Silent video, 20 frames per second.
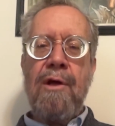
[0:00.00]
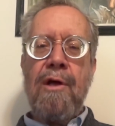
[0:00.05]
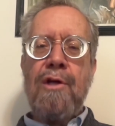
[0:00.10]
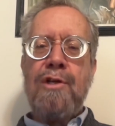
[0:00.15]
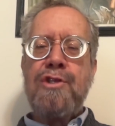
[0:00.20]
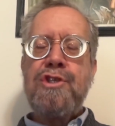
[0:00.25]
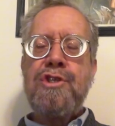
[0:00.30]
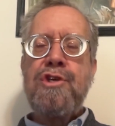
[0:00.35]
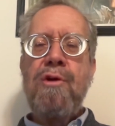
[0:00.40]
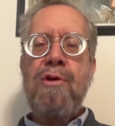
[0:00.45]

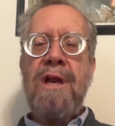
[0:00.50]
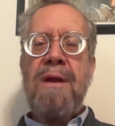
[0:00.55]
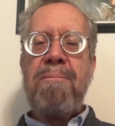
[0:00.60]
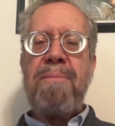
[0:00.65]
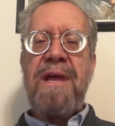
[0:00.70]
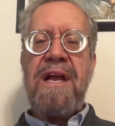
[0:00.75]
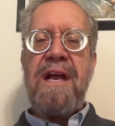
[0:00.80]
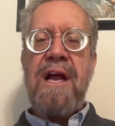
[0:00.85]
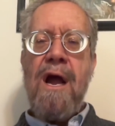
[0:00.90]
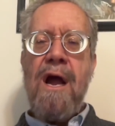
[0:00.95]
soon it
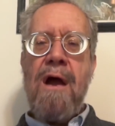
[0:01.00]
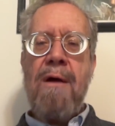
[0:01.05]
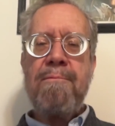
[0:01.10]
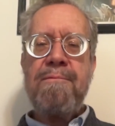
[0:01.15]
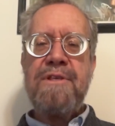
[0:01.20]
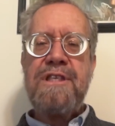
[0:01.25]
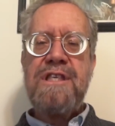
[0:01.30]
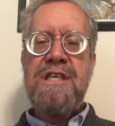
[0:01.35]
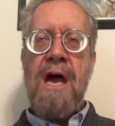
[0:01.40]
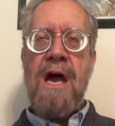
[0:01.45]

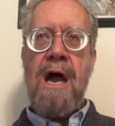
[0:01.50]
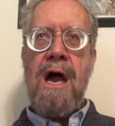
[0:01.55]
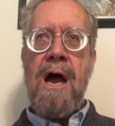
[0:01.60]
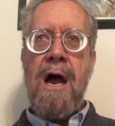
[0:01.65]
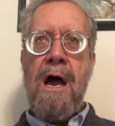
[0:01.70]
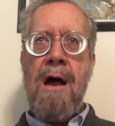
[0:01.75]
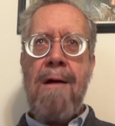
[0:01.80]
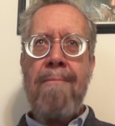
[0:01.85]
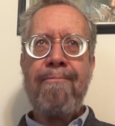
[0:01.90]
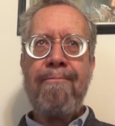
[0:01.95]
becomes
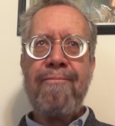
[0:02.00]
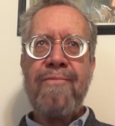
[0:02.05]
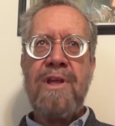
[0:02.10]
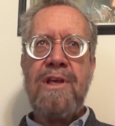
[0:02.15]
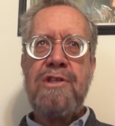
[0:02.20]
sort